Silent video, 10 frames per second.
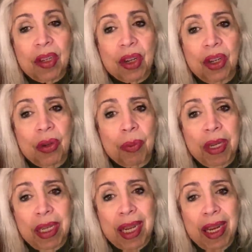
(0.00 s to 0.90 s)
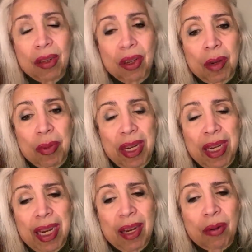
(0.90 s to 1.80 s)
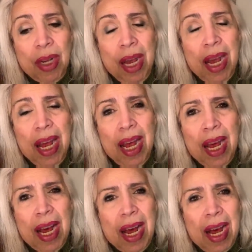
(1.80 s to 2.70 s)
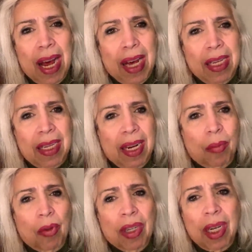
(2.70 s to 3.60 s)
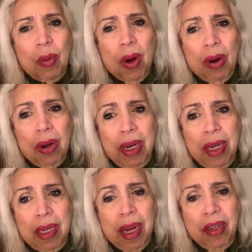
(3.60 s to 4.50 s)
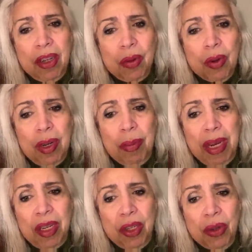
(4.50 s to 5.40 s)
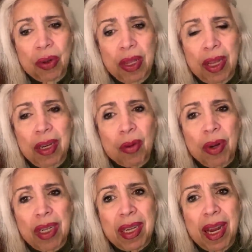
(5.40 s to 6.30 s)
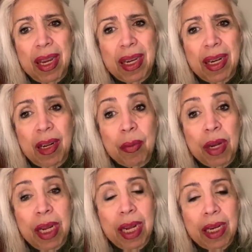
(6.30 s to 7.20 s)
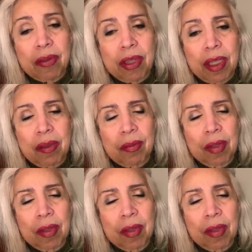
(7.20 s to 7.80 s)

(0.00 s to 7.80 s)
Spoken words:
"Could you please take a look at my account?" I said, "I'm really worried. I just want to make sure that nobody's taken any money out of it."